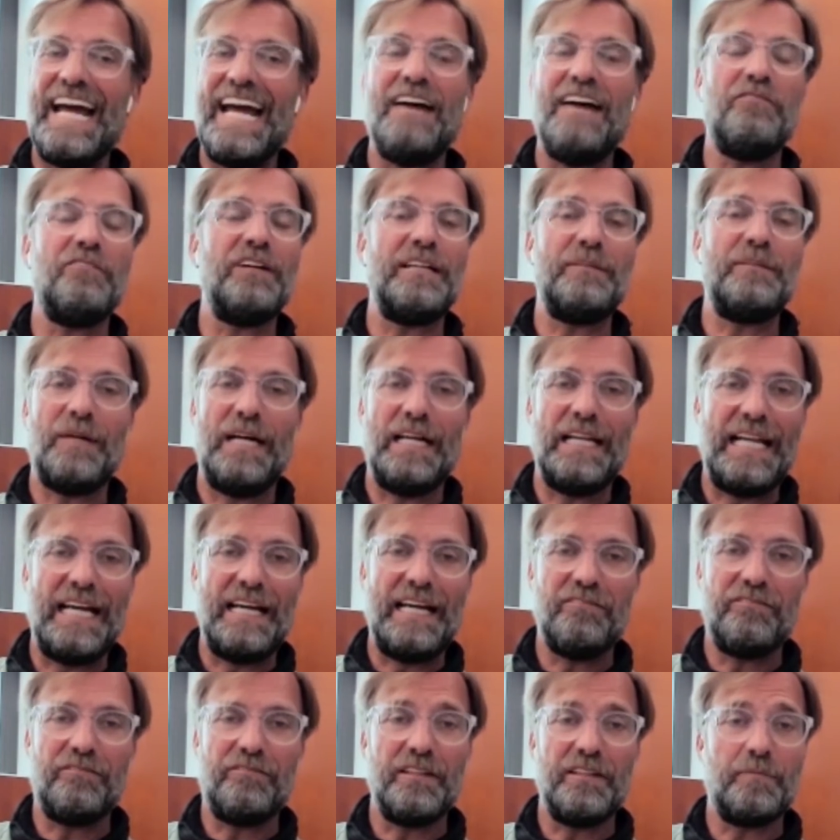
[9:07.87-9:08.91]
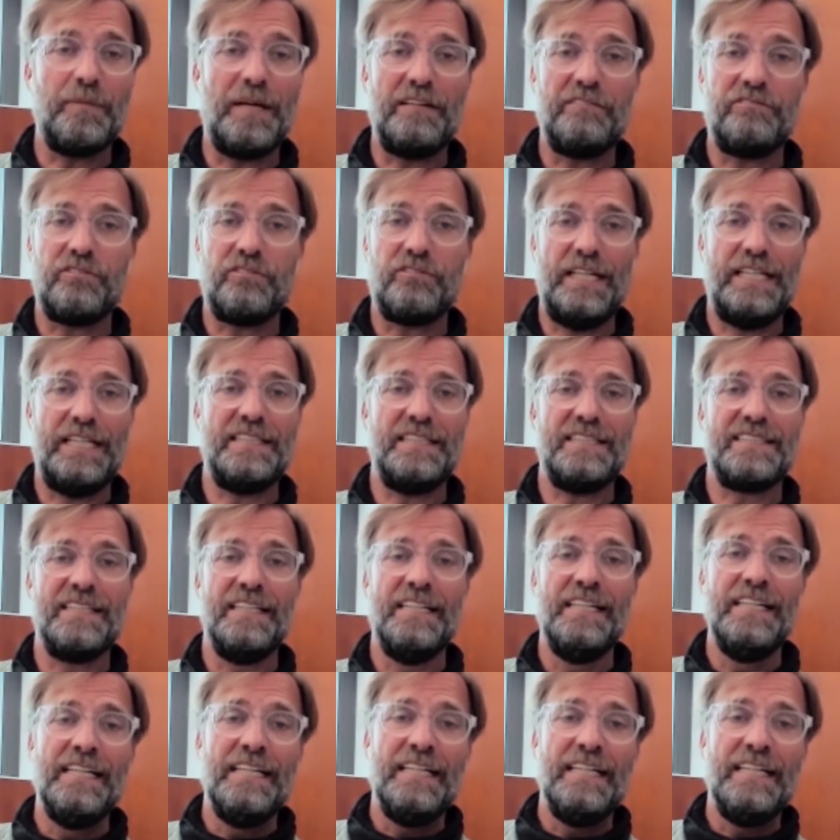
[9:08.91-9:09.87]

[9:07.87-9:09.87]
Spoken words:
ever in my life with my friends,